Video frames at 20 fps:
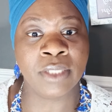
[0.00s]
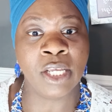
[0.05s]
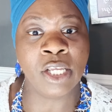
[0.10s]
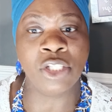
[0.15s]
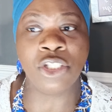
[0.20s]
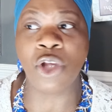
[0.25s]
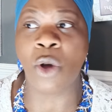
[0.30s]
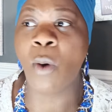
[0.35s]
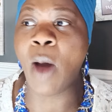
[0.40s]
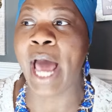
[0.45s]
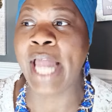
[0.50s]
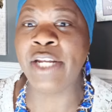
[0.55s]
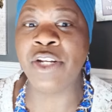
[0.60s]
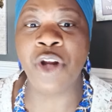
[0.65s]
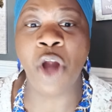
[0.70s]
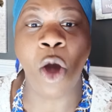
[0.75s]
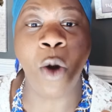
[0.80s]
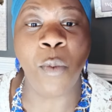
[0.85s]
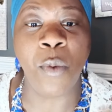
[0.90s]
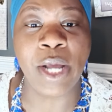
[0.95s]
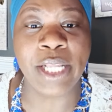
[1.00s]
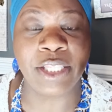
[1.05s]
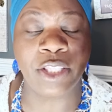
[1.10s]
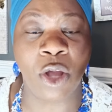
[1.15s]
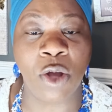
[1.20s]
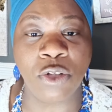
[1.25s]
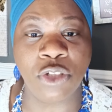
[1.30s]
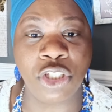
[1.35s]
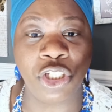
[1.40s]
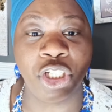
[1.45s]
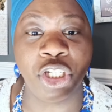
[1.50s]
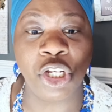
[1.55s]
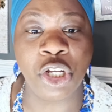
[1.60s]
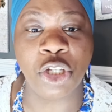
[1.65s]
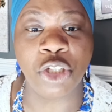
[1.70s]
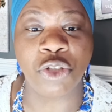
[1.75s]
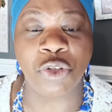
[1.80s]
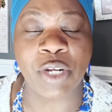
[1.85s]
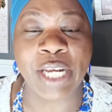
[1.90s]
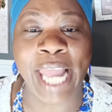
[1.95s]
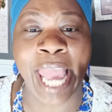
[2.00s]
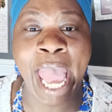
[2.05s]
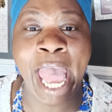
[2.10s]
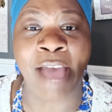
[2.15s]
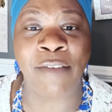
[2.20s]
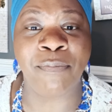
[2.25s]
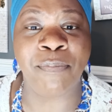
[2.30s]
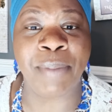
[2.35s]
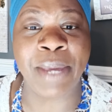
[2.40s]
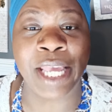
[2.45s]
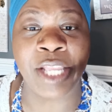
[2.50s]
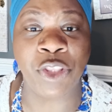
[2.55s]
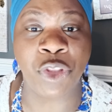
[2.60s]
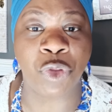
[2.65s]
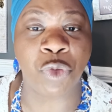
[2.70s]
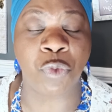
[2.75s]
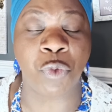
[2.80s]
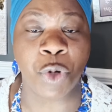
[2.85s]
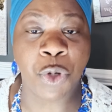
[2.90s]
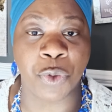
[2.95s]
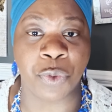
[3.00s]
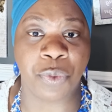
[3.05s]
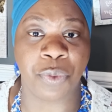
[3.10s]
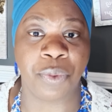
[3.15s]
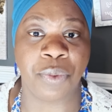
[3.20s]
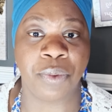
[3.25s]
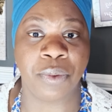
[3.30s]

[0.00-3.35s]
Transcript: So I know what those children have been through.